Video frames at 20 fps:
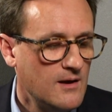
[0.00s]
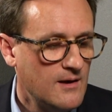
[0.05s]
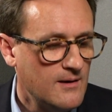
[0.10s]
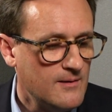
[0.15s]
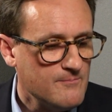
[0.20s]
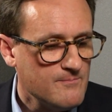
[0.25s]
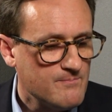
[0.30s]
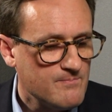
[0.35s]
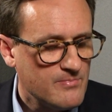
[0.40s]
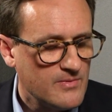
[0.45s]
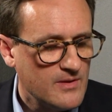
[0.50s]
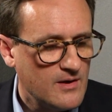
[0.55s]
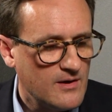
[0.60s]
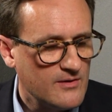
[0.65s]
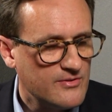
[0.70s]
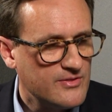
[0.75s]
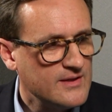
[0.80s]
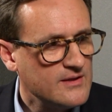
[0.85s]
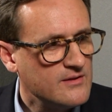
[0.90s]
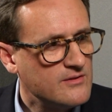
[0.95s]

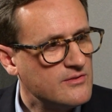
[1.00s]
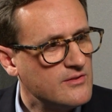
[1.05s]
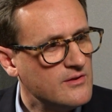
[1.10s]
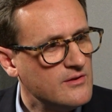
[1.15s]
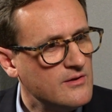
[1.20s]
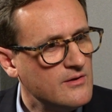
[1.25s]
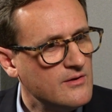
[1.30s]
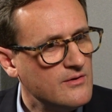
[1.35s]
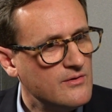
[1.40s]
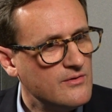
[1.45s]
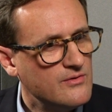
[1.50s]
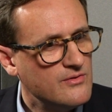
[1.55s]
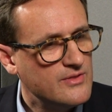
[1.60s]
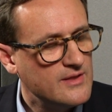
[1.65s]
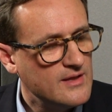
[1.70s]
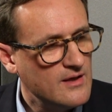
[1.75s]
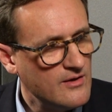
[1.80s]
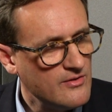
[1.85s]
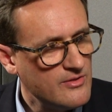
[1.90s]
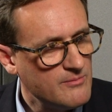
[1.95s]
I think the
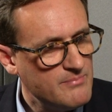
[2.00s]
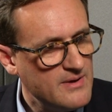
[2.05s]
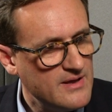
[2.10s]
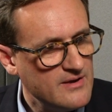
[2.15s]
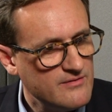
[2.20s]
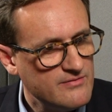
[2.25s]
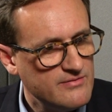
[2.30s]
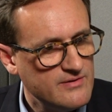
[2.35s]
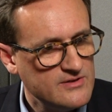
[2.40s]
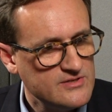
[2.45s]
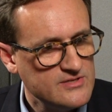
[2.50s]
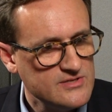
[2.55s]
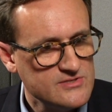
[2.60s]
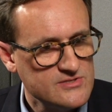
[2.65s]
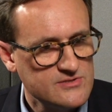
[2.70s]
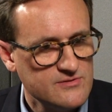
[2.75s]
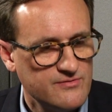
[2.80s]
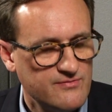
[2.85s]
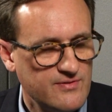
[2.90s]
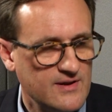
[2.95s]
other benefit
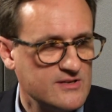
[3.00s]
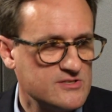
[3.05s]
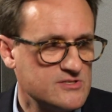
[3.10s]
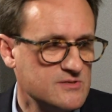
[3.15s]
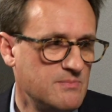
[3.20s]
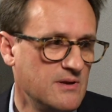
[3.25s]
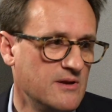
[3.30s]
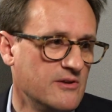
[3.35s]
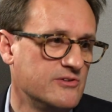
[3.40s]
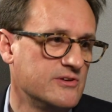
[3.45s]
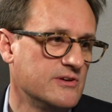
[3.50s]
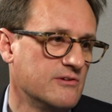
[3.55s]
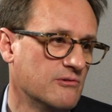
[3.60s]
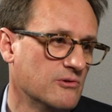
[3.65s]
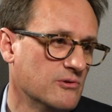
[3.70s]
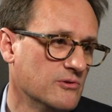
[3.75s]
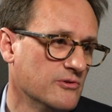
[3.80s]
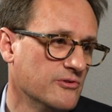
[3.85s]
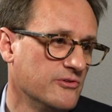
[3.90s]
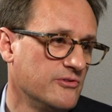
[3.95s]
is the flexibility
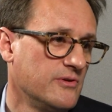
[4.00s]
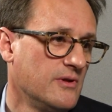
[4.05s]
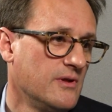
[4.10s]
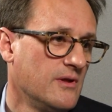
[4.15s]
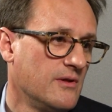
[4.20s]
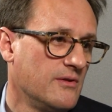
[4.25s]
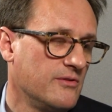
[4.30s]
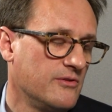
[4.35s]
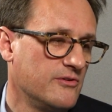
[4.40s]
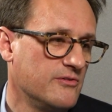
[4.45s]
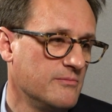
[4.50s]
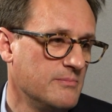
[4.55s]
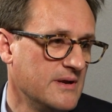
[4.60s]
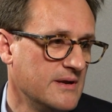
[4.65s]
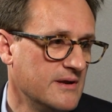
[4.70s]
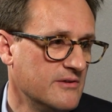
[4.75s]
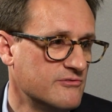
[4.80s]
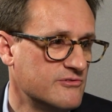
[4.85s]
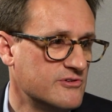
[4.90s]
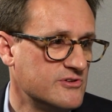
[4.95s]
rules that have
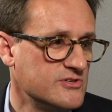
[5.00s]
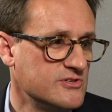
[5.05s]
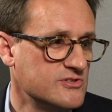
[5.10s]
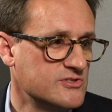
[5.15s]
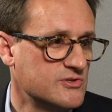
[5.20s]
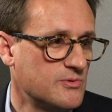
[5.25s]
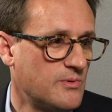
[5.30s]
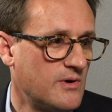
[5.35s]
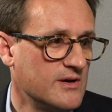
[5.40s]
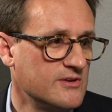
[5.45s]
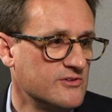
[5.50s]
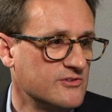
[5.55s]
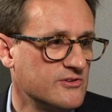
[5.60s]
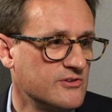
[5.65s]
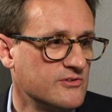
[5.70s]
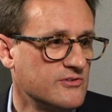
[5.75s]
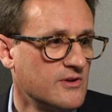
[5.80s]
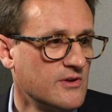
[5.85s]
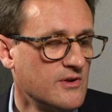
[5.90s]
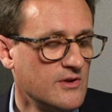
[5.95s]
been introduced to
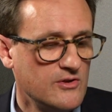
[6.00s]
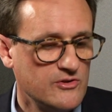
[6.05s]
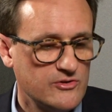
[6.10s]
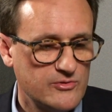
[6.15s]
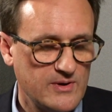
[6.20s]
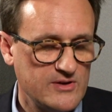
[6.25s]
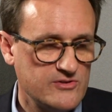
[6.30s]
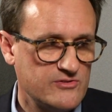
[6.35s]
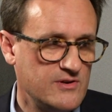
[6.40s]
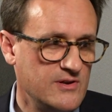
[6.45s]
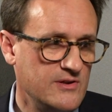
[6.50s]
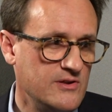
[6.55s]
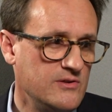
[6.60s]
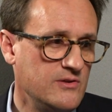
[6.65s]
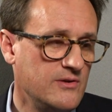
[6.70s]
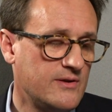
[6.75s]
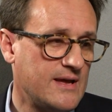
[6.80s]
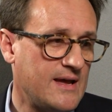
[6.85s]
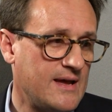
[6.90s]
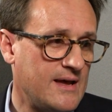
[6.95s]
ISAs. So actually
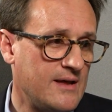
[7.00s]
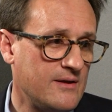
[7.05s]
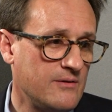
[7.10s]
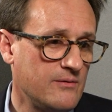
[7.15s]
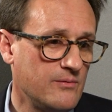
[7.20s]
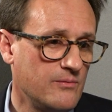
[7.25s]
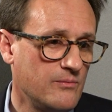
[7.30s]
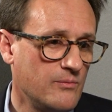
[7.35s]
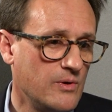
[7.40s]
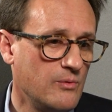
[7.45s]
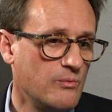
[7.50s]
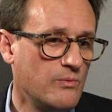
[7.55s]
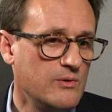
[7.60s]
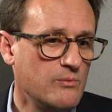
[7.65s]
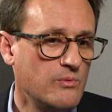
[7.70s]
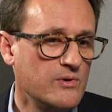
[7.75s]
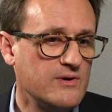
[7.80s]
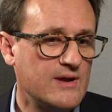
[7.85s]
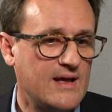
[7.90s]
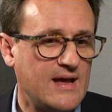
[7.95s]
we
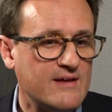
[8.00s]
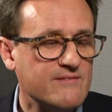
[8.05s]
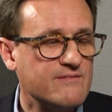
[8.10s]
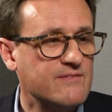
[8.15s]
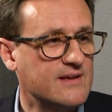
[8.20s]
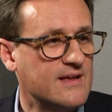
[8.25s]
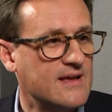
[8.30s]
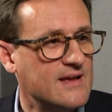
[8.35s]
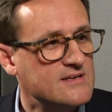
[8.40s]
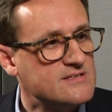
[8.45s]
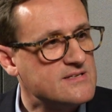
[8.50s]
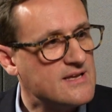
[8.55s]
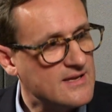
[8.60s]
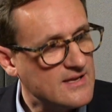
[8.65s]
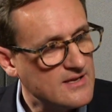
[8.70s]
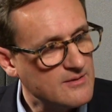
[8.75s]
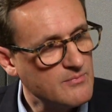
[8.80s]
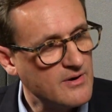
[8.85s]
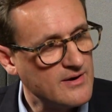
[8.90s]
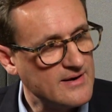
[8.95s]
wouldn't advocate
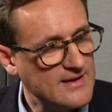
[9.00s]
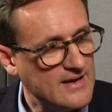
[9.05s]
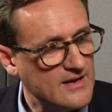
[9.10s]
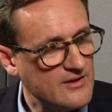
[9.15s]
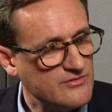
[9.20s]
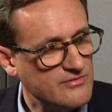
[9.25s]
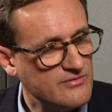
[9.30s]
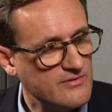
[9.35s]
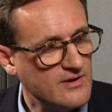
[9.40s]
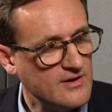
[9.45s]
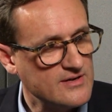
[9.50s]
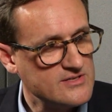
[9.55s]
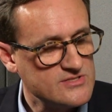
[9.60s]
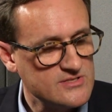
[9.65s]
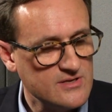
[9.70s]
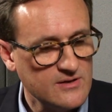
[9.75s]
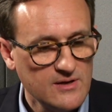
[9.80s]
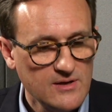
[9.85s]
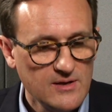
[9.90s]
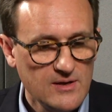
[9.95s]
taking money out of an
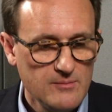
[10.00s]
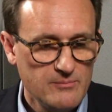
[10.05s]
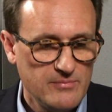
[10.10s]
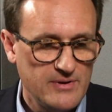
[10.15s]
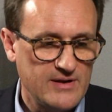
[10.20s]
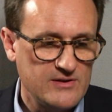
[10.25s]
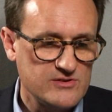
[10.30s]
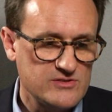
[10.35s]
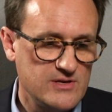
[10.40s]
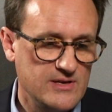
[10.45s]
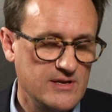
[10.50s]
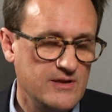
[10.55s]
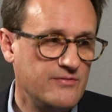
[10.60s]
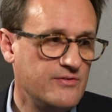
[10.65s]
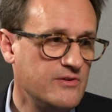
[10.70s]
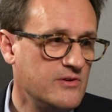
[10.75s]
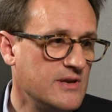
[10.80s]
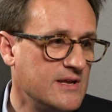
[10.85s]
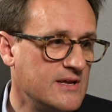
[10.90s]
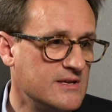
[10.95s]
ISA, but actually
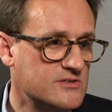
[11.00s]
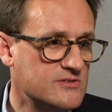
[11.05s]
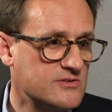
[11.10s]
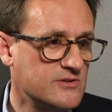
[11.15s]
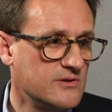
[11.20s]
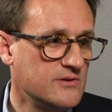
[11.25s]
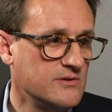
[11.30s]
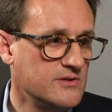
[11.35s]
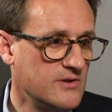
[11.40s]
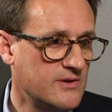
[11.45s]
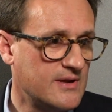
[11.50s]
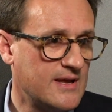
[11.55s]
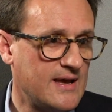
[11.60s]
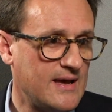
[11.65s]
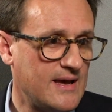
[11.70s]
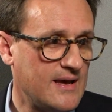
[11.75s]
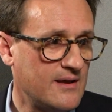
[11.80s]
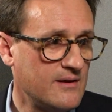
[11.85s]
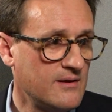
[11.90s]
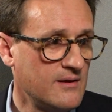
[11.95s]
if you need to, you
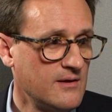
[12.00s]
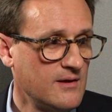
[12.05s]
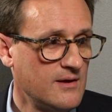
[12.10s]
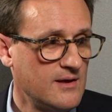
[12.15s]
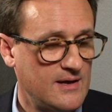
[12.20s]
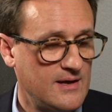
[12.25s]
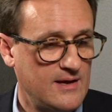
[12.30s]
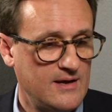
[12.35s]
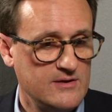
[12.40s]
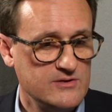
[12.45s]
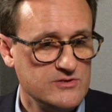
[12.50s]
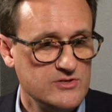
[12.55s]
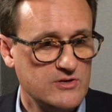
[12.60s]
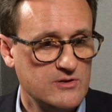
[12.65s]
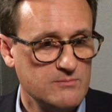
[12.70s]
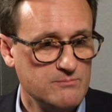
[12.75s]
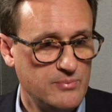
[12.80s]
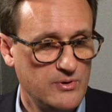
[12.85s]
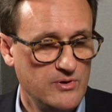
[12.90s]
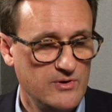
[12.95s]
can, and you
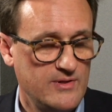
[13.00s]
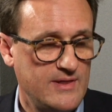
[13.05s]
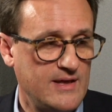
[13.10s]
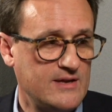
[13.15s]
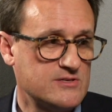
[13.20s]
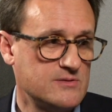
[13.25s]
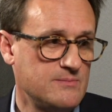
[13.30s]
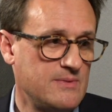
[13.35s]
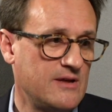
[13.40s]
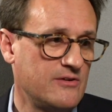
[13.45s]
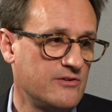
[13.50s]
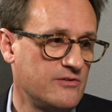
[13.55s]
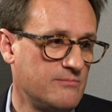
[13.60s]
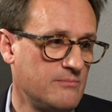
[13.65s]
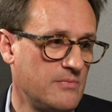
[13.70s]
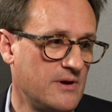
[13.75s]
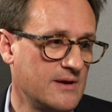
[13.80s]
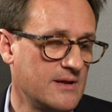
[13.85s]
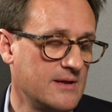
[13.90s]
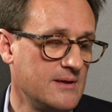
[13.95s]
can put that amount of
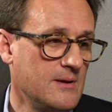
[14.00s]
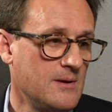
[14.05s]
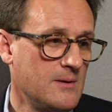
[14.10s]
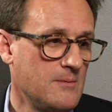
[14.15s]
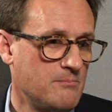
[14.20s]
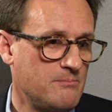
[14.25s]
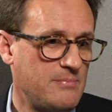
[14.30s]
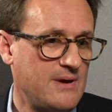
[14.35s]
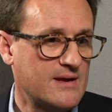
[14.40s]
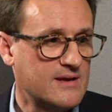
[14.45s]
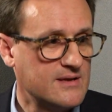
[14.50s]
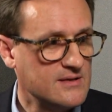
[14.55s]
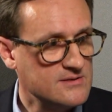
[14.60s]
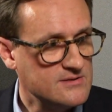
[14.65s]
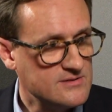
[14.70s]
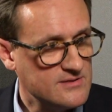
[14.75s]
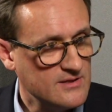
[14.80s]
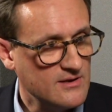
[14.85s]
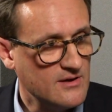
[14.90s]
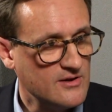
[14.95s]
money back
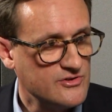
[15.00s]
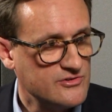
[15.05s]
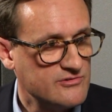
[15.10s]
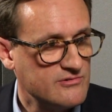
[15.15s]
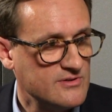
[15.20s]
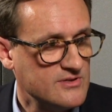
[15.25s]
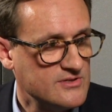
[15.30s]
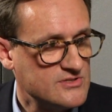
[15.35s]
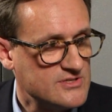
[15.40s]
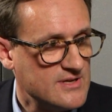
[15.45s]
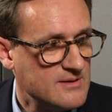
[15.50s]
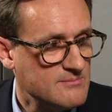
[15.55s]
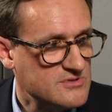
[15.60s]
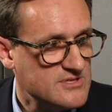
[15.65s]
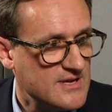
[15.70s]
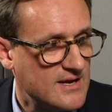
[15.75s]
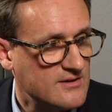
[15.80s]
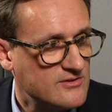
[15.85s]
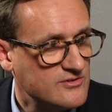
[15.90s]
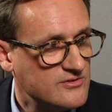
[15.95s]
into the ISA in the same
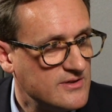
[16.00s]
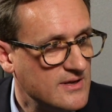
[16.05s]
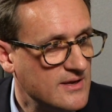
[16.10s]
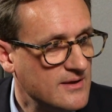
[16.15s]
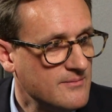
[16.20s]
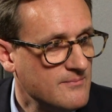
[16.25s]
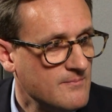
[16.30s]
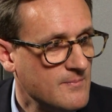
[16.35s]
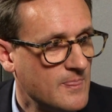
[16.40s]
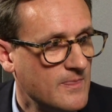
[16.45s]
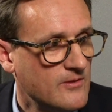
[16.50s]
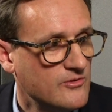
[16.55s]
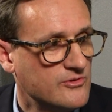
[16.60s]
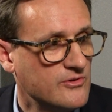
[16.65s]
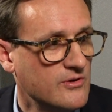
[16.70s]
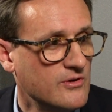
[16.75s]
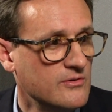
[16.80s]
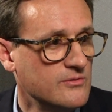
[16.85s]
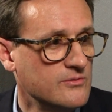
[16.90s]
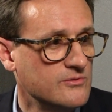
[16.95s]
tax year.
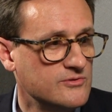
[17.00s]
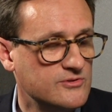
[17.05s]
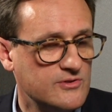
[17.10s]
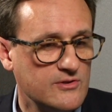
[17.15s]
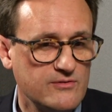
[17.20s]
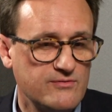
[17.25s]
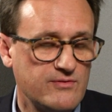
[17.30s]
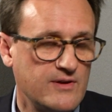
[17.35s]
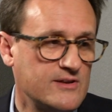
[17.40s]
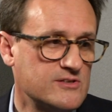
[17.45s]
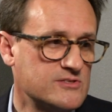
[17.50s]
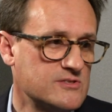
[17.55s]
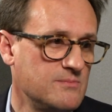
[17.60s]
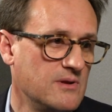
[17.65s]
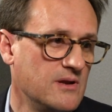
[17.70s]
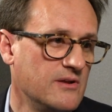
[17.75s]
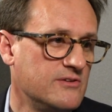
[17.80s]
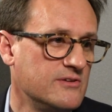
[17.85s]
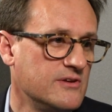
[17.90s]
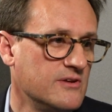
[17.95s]
So the
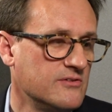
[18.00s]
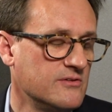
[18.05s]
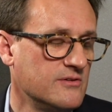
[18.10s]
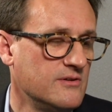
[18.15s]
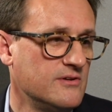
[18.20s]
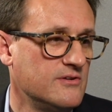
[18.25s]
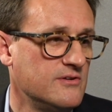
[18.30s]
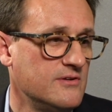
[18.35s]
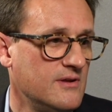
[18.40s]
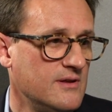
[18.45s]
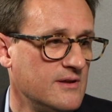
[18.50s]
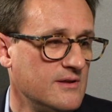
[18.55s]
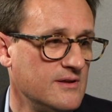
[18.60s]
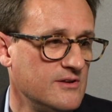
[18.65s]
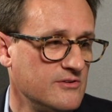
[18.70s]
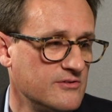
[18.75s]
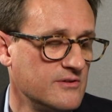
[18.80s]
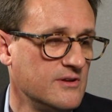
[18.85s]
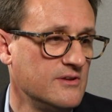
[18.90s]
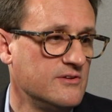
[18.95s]
flexibility is
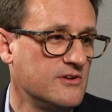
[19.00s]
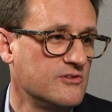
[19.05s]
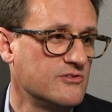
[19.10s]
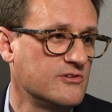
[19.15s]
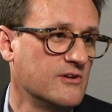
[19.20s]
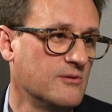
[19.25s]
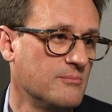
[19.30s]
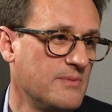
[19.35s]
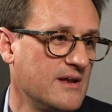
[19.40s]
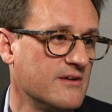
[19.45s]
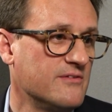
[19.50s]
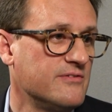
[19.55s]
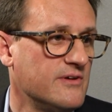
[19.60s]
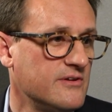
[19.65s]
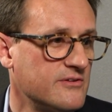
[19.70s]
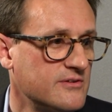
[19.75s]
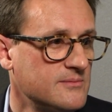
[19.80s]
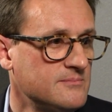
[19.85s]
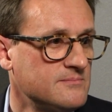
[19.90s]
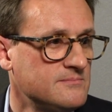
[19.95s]
an additional
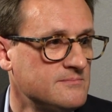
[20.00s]
benefit.